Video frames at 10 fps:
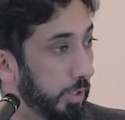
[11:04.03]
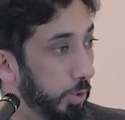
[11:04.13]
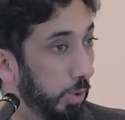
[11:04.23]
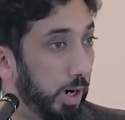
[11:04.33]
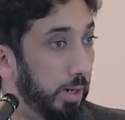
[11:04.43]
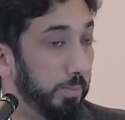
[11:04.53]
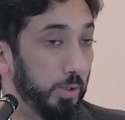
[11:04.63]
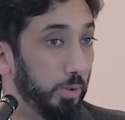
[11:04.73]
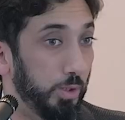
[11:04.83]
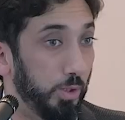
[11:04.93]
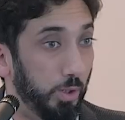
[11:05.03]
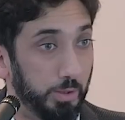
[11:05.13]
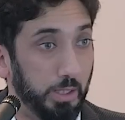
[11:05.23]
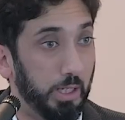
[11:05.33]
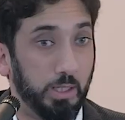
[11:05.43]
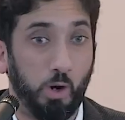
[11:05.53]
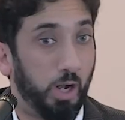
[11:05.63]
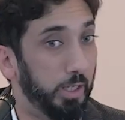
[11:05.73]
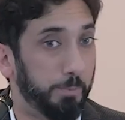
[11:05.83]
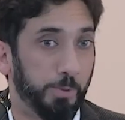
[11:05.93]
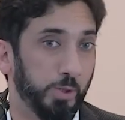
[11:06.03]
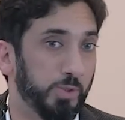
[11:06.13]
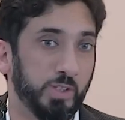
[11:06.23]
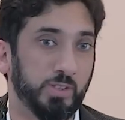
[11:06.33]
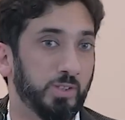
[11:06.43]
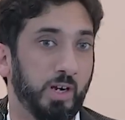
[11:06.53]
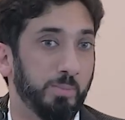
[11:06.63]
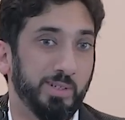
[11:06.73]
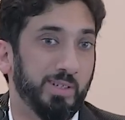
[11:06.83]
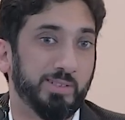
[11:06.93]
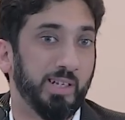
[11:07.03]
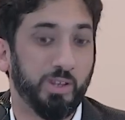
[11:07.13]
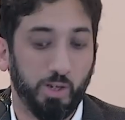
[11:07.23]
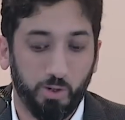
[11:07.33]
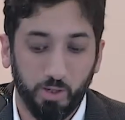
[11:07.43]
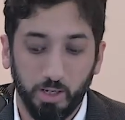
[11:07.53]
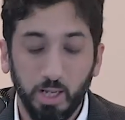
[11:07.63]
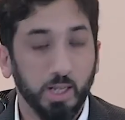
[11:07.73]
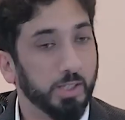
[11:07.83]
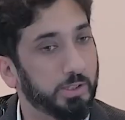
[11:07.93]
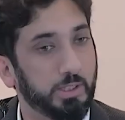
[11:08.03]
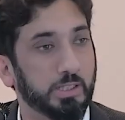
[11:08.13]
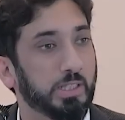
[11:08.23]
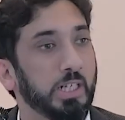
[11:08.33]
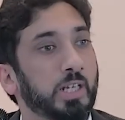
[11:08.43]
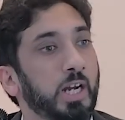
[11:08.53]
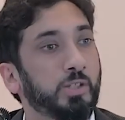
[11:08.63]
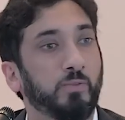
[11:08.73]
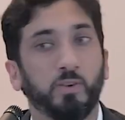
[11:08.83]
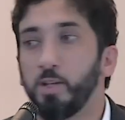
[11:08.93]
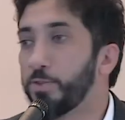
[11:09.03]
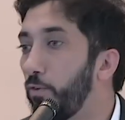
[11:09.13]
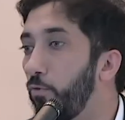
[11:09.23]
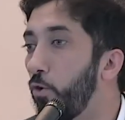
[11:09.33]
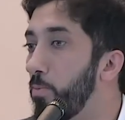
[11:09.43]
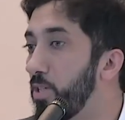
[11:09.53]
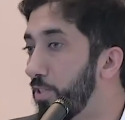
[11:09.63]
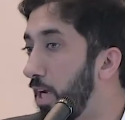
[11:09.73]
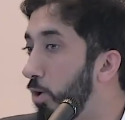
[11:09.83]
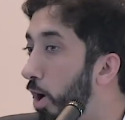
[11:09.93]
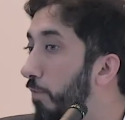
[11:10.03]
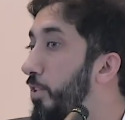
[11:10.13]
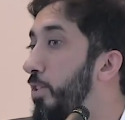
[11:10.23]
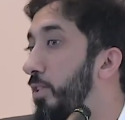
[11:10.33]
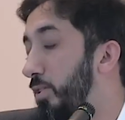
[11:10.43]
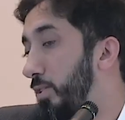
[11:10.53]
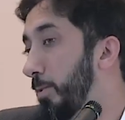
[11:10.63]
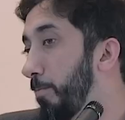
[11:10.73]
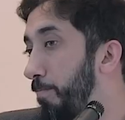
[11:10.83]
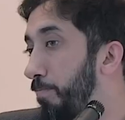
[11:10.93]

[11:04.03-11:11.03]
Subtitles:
You harm, all it produces is harm. It does nothing good. These kinds of cults are formed inside offices.